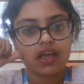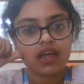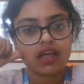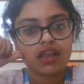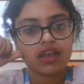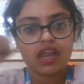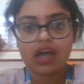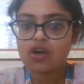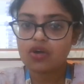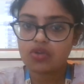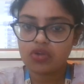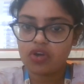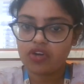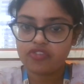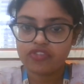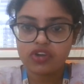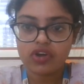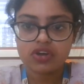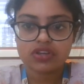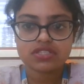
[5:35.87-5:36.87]
Now,
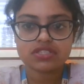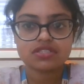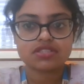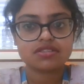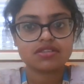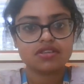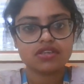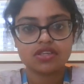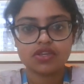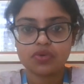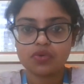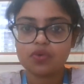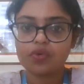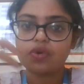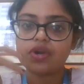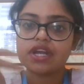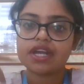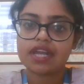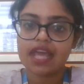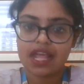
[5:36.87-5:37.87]
of course,
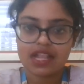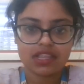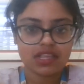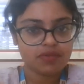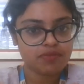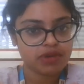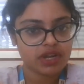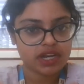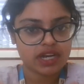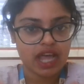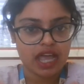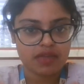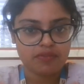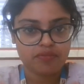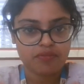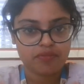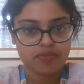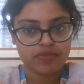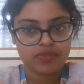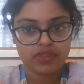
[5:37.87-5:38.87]
you tell them the time,
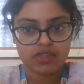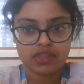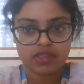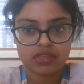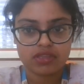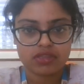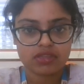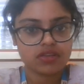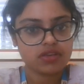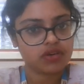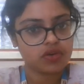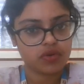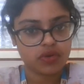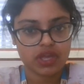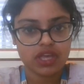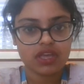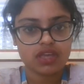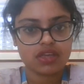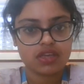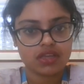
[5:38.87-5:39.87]

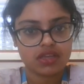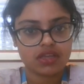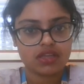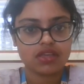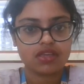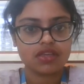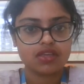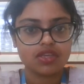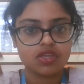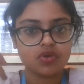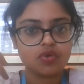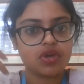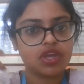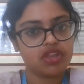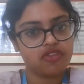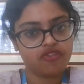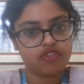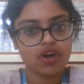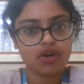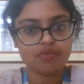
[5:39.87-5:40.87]
okay? You
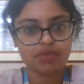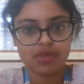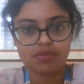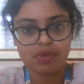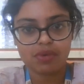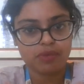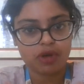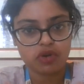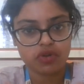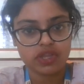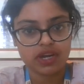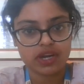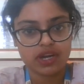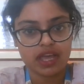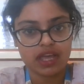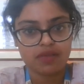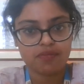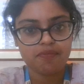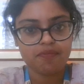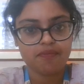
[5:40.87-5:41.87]
inform them about the time.